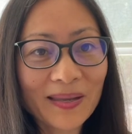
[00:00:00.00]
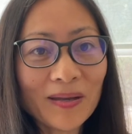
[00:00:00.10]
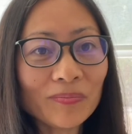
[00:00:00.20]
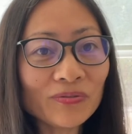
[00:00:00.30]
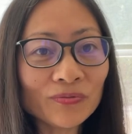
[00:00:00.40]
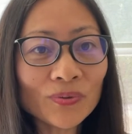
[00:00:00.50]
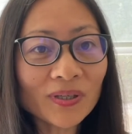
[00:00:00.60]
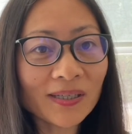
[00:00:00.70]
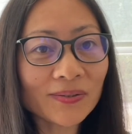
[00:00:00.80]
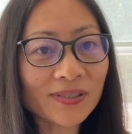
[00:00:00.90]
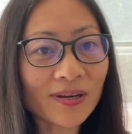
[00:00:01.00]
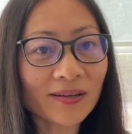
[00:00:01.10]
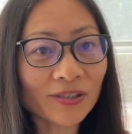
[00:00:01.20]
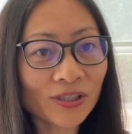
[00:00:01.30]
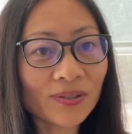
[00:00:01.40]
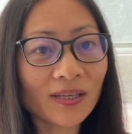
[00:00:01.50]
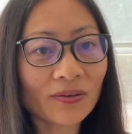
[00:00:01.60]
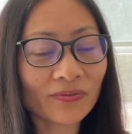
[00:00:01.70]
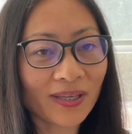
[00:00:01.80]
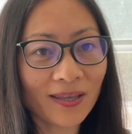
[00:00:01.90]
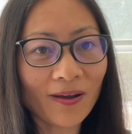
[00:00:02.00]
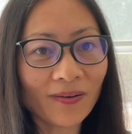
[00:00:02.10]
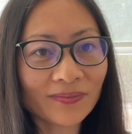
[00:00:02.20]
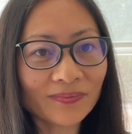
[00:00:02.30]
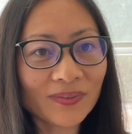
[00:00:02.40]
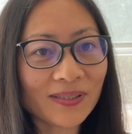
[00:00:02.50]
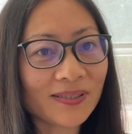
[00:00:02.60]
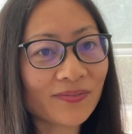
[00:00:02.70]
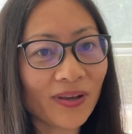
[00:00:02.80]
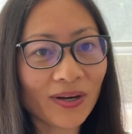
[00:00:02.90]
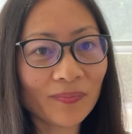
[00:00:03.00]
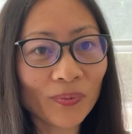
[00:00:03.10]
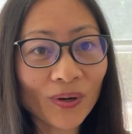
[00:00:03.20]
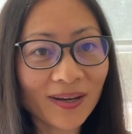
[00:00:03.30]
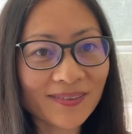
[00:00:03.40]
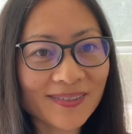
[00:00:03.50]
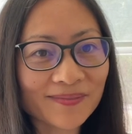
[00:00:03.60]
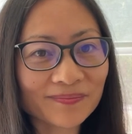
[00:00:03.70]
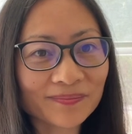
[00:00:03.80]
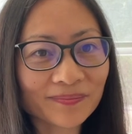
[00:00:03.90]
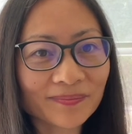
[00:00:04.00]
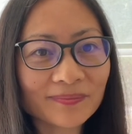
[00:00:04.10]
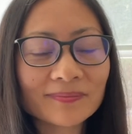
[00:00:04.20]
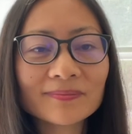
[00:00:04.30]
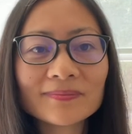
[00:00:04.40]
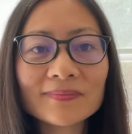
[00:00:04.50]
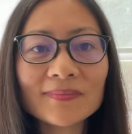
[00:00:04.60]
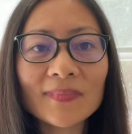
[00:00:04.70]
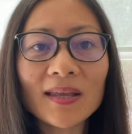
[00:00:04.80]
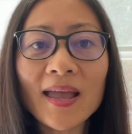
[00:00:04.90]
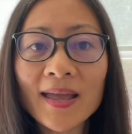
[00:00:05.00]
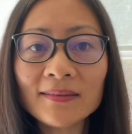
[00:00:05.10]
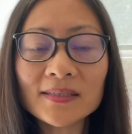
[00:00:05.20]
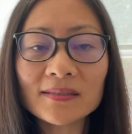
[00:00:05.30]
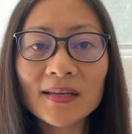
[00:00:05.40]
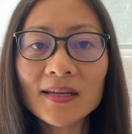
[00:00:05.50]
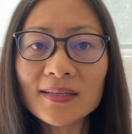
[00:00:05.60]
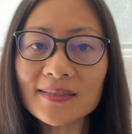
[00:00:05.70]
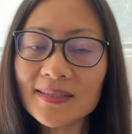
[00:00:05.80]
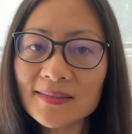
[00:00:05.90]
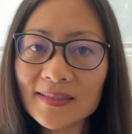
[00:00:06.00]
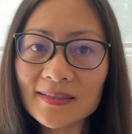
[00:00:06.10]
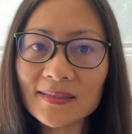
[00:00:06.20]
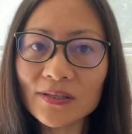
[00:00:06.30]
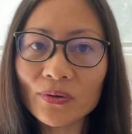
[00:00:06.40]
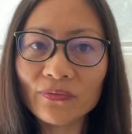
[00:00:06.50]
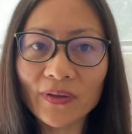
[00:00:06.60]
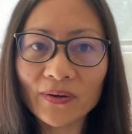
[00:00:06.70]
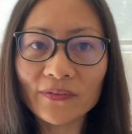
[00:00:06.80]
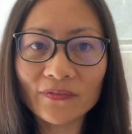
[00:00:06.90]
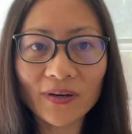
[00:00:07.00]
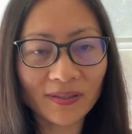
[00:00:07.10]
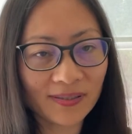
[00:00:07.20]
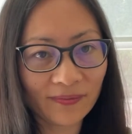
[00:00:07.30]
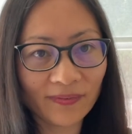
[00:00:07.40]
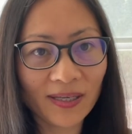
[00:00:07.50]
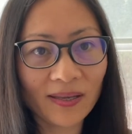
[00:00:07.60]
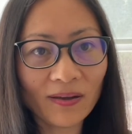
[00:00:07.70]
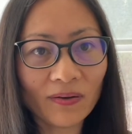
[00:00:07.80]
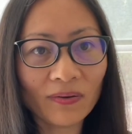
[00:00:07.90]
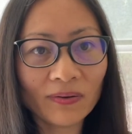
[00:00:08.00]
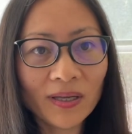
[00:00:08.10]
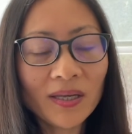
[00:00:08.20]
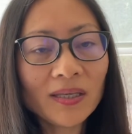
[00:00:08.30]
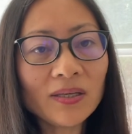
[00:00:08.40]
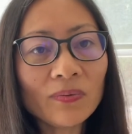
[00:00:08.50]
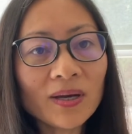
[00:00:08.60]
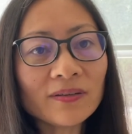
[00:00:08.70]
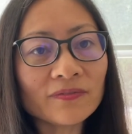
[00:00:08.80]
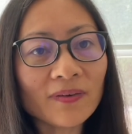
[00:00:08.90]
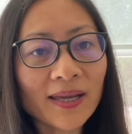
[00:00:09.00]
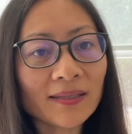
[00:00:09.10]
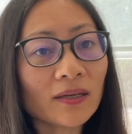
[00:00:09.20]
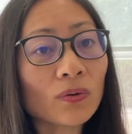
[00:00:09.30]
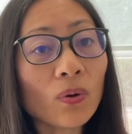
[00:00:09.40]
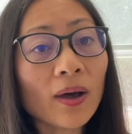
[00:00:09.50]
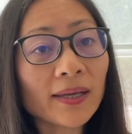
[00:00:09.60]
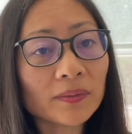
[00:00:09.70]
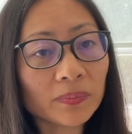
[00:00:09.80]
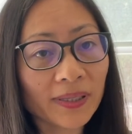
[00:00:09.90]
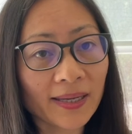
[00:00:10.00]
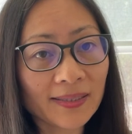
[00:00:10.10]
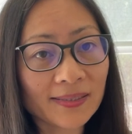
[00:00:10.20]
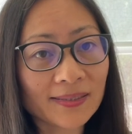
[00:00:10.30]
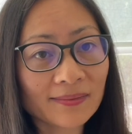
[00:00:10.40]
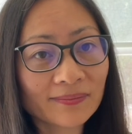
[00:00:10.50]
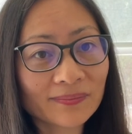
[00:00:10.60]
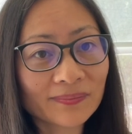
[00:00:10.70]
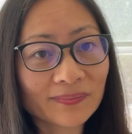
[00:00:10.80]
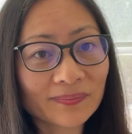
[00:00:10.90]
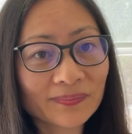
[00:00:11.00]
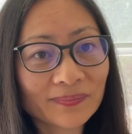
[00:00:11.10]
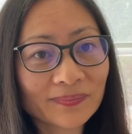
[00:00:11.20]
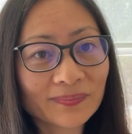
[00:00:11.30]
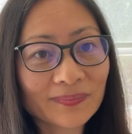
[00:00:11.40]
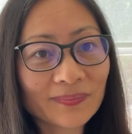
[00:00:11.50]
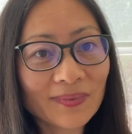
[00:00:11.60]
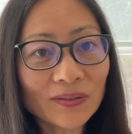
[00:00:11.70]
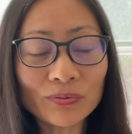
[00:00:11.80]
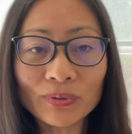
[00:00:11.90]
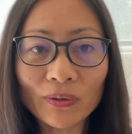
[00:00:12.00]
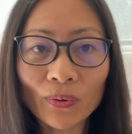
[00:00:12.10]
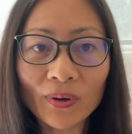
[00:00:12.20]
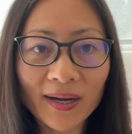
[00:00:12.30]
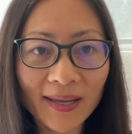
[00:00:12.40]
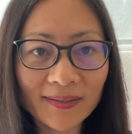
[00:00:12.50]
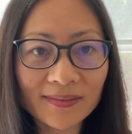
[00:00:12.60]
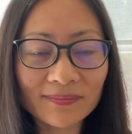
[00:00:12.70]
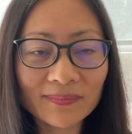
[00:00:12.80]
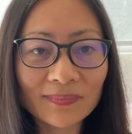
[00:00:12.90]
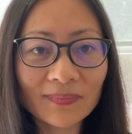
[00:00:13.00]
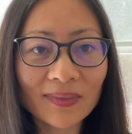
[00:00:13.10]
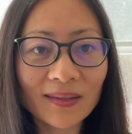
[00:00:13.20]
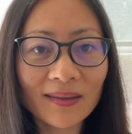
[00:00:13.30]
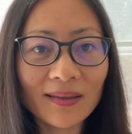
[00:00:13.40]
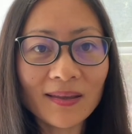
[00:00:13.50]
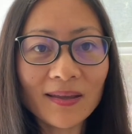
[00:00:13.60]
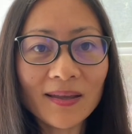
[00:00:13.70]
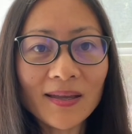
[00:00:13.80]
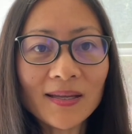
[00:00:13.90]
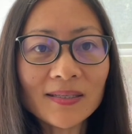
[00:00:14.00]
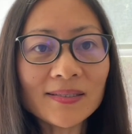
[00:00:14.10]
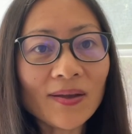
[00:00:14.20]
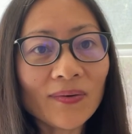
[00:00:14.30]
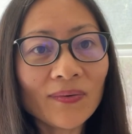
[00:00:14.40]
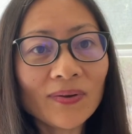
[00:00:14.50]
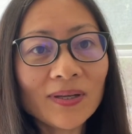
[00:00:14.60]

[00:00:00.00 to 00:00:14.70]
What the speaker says: before you start shooting your video. This is very important. And since this is your very first video, you want to find a quiet place to record it. So